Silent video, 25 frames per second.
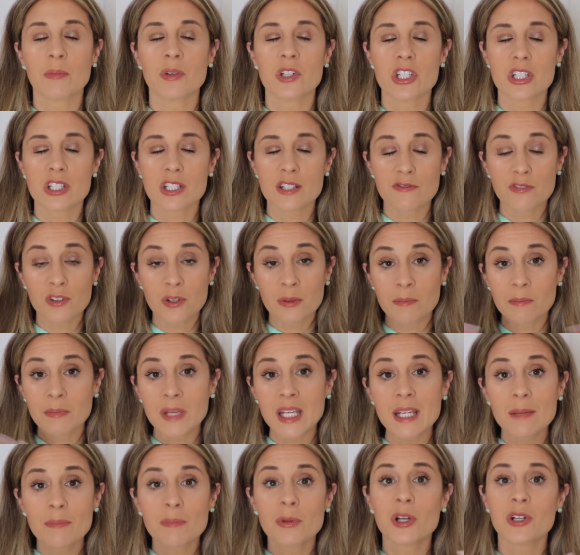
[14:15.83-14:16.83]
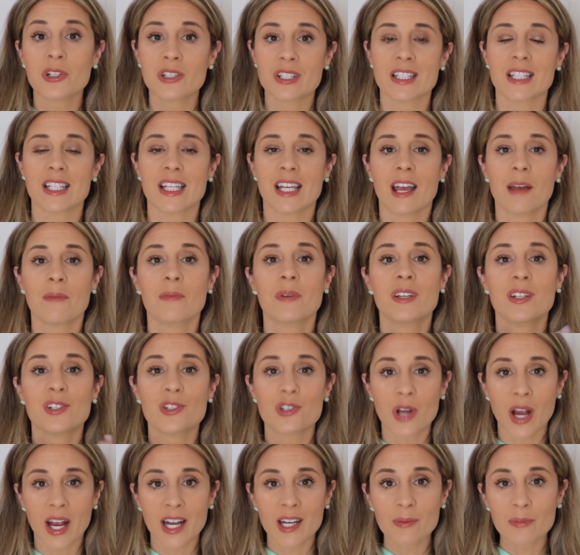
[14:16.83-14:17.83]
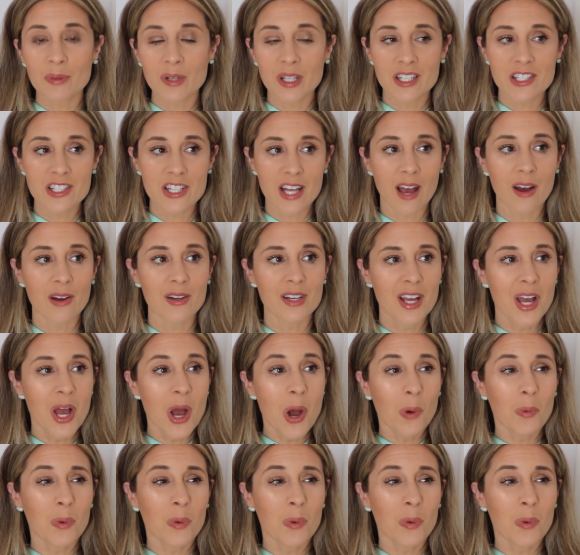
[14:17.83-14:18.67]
but just for me personally, I'm gonna try to branch out,